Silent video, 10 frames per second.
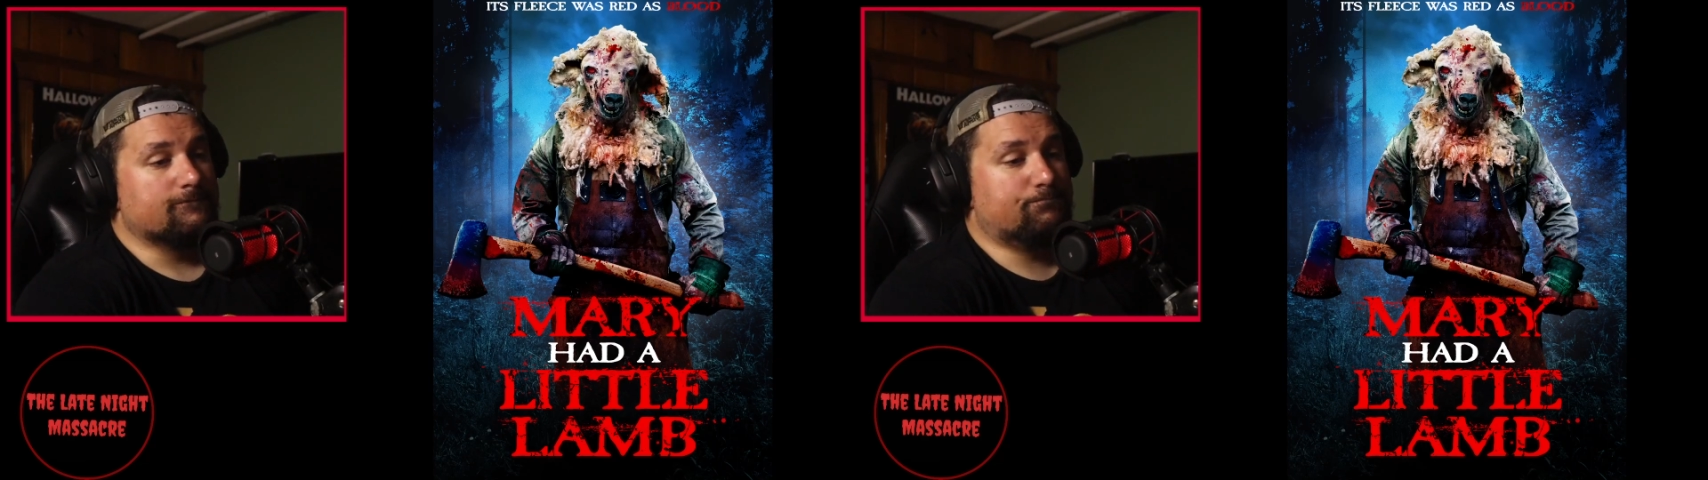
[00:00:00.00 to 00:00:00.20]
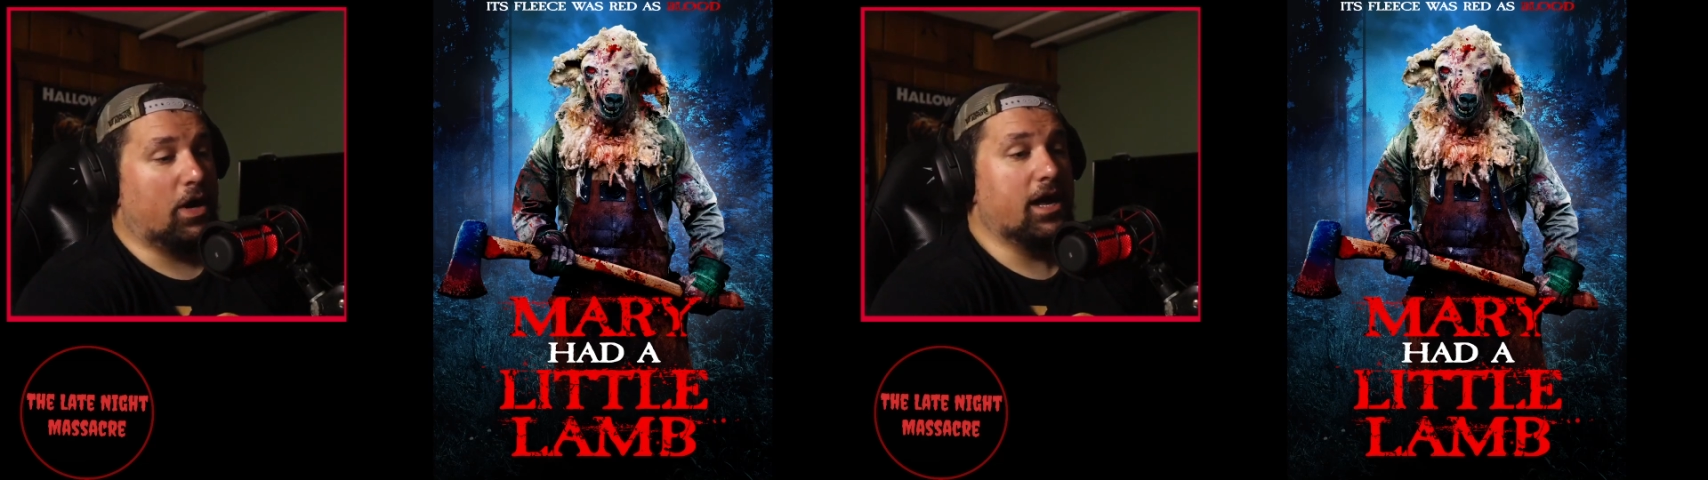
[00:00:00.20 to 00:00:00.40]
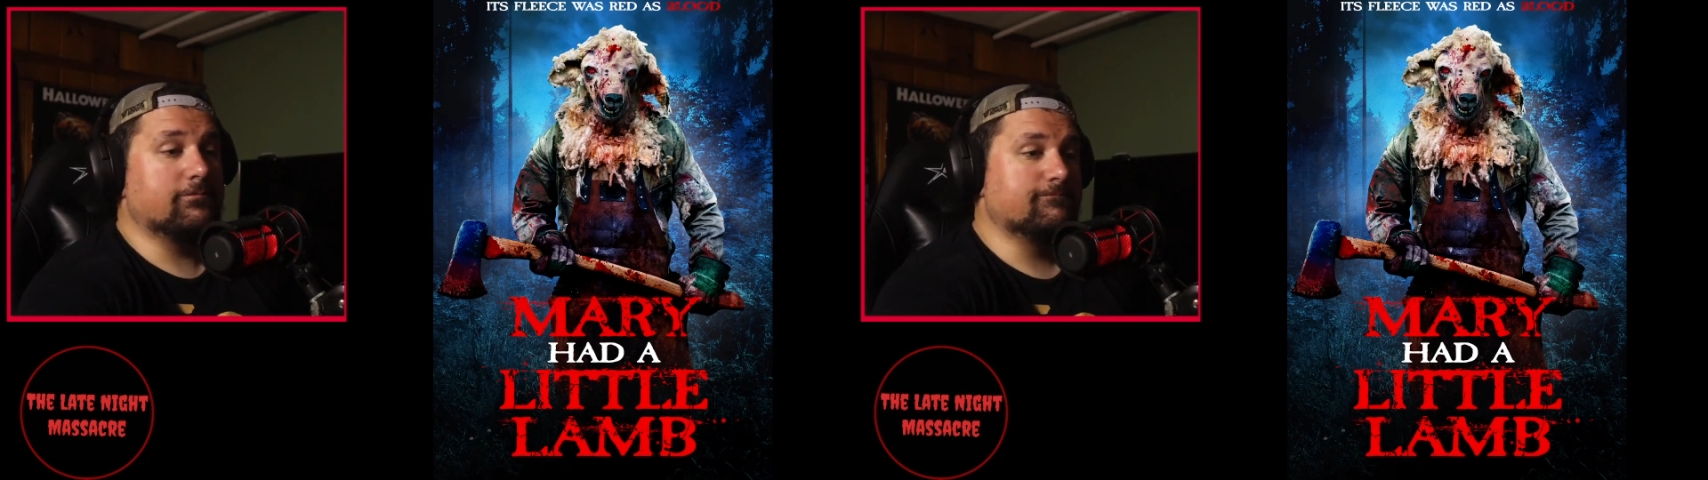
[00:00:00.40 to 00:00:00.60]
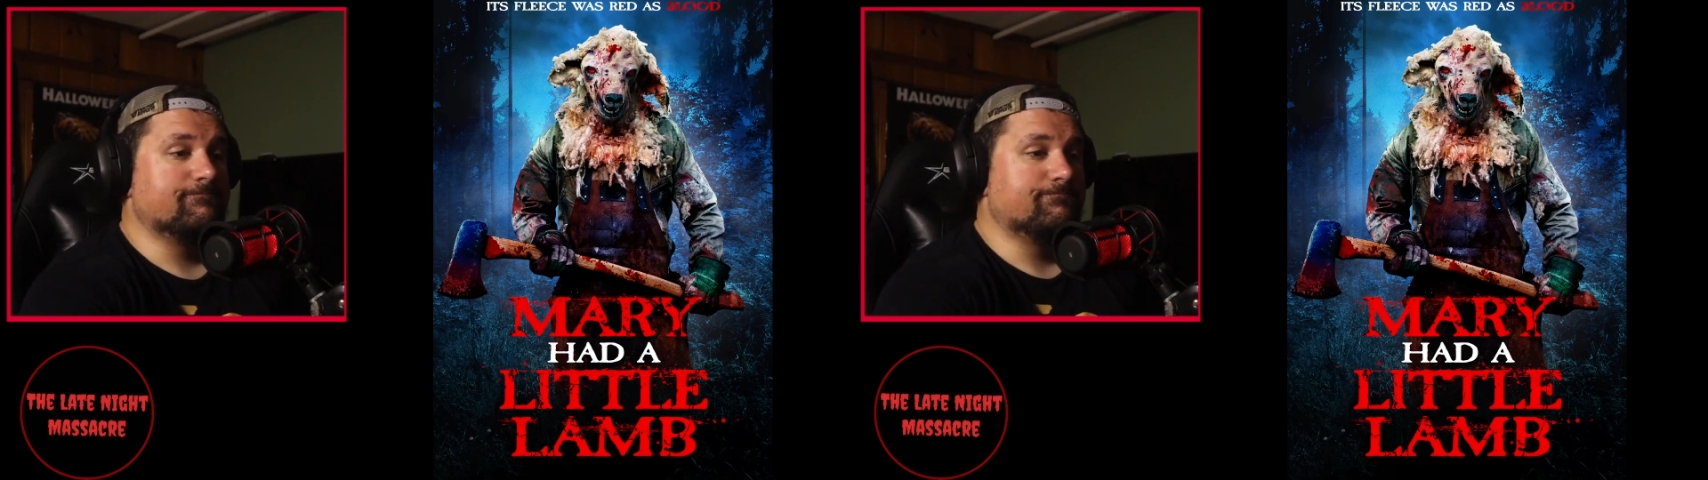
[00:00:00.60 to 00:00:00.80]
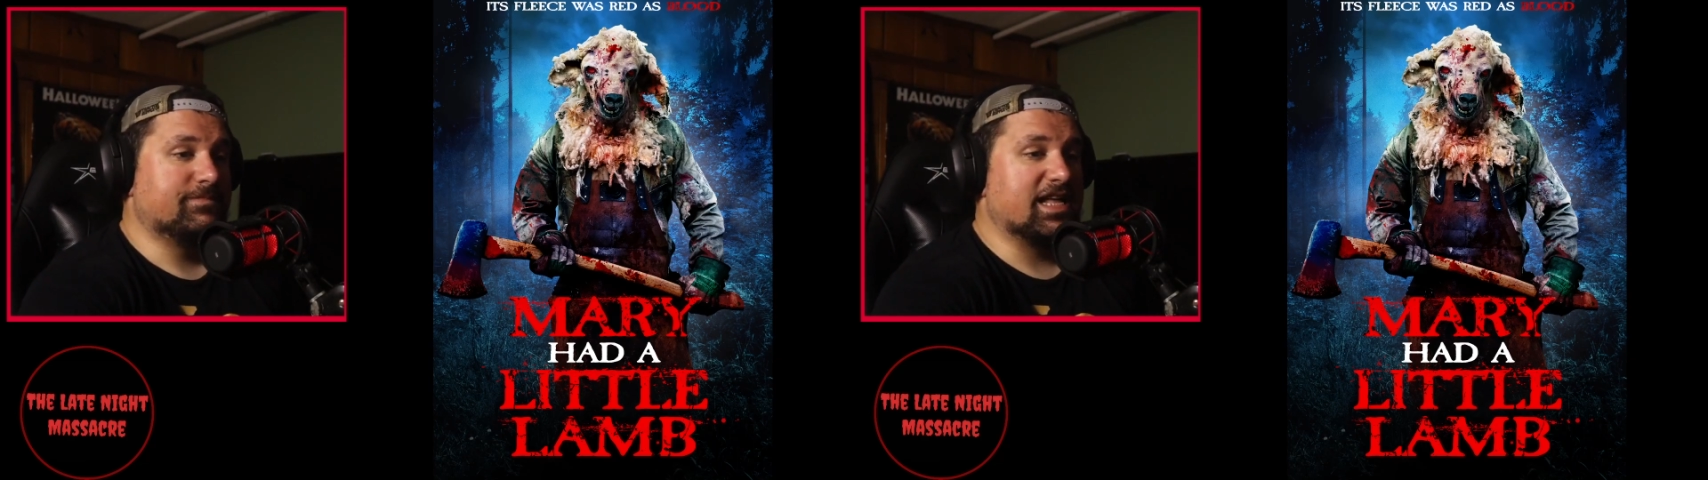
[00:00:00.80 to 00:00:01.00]
But
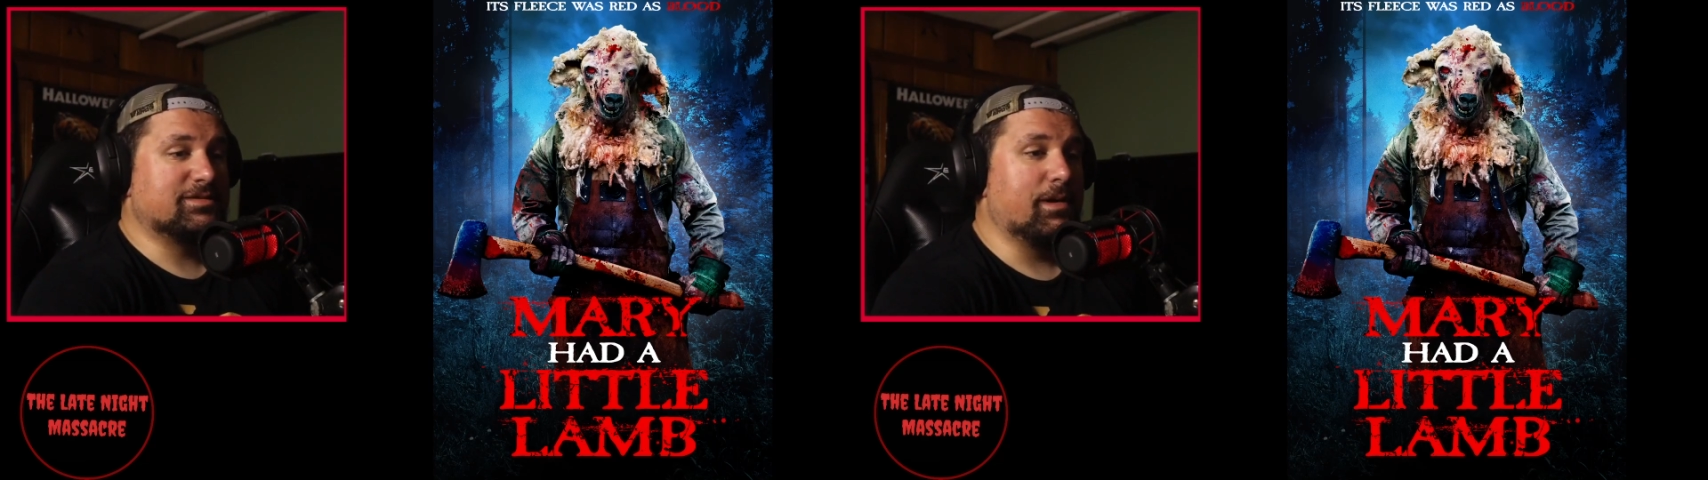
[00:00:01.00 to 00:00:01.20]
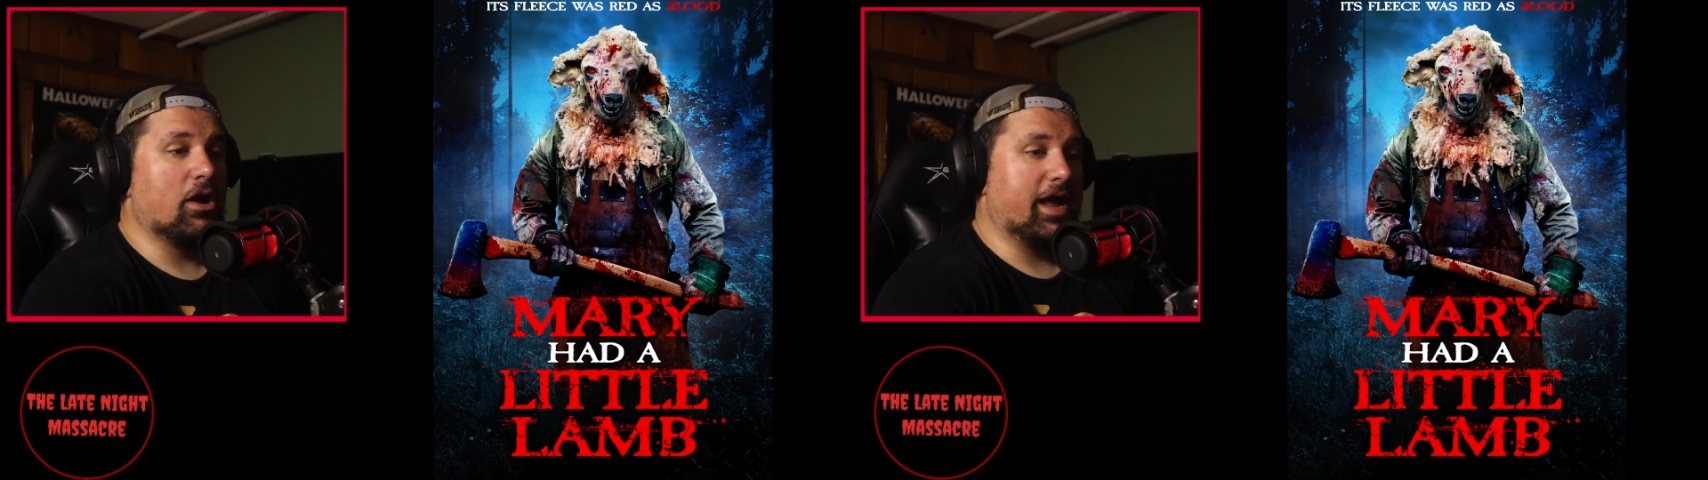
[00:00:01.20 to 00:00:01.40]
that's Mary